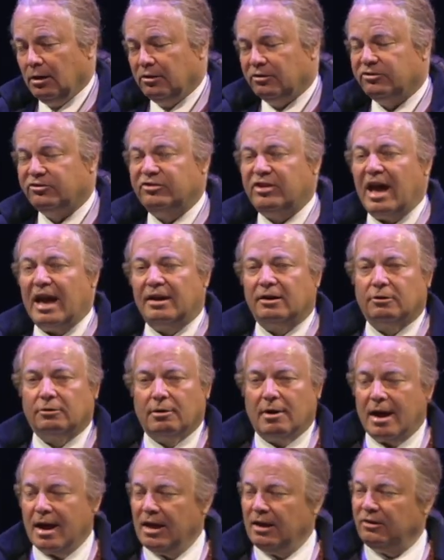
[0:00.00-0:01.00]

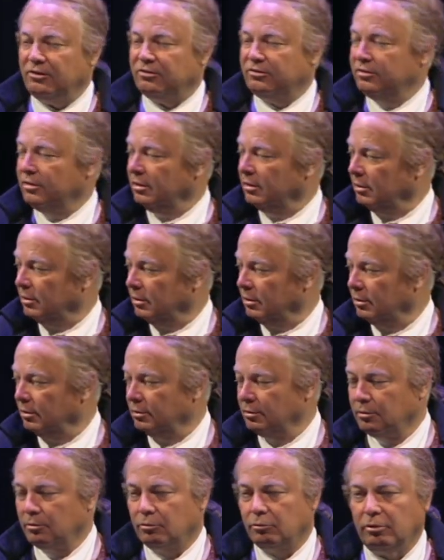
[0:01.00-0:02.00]
satirized
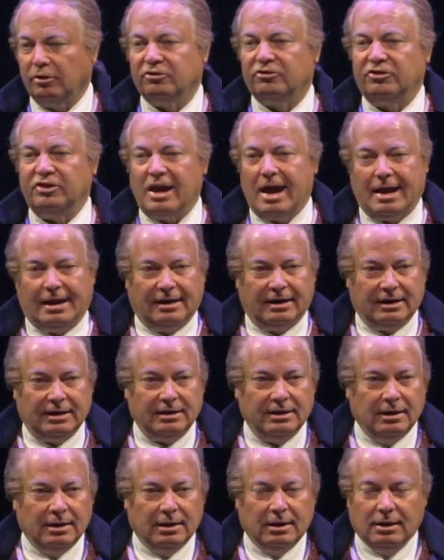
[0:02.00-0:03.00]
Christianity,
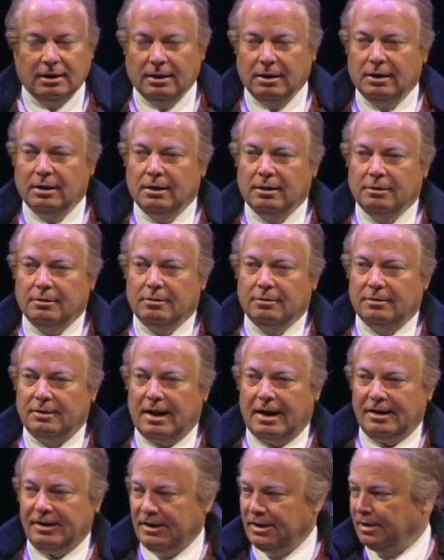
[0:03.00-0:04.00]

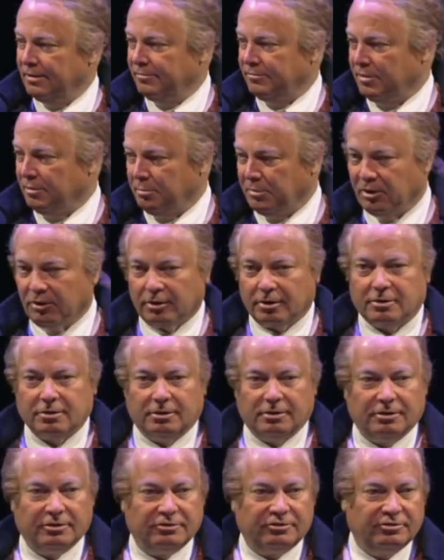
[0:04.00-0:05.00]
the idea of the
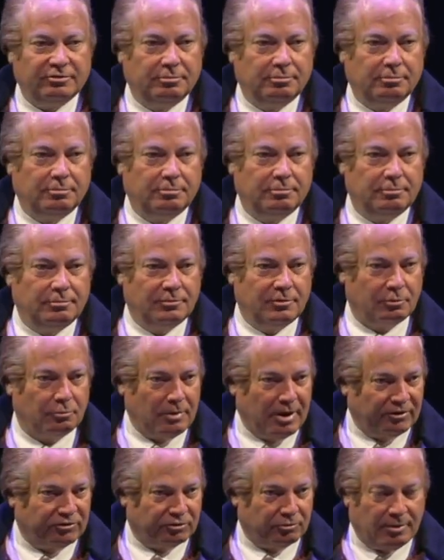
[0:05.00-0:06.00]
miracles, the
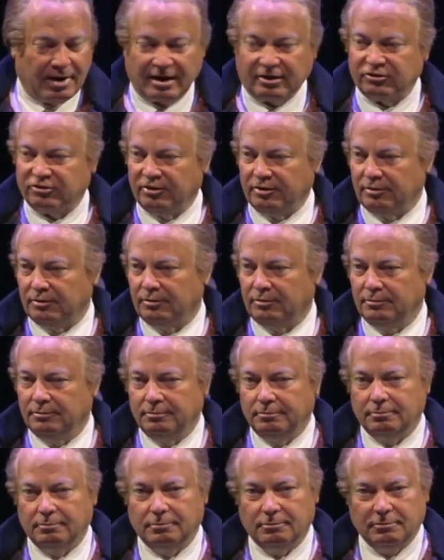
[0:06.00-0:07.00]
resurrection,
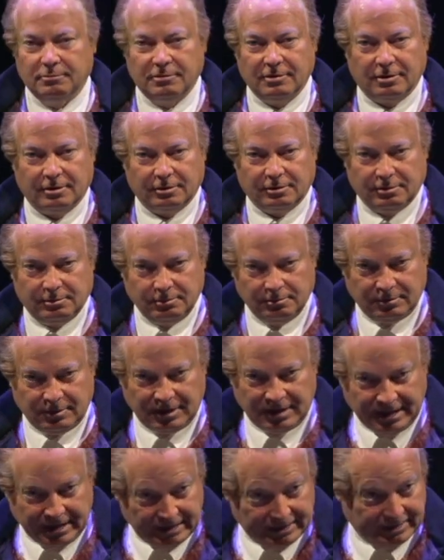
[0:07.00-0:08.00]
the
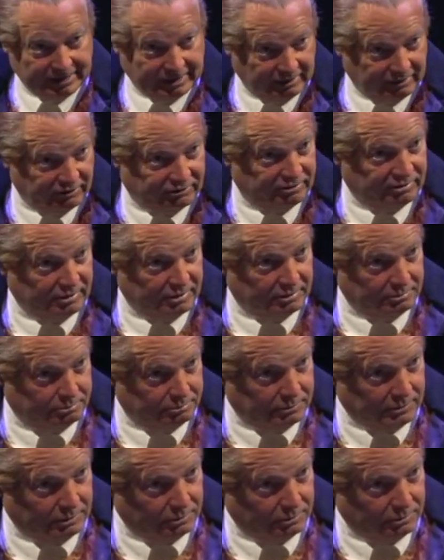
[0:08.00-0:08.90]
healings, the